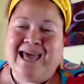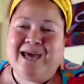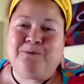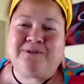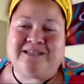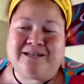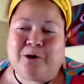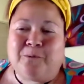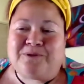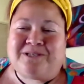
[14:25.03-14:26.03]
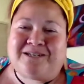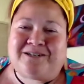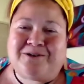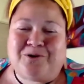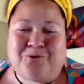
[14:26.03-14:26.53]
It was at a
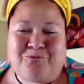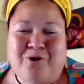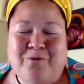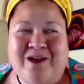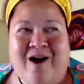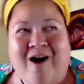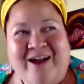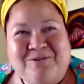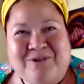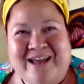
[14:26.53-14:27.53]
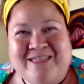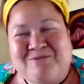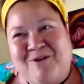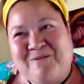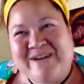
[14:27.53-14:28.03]
competition called Rowie Idol at the
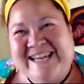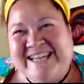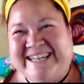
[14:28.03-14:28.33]
Rowie.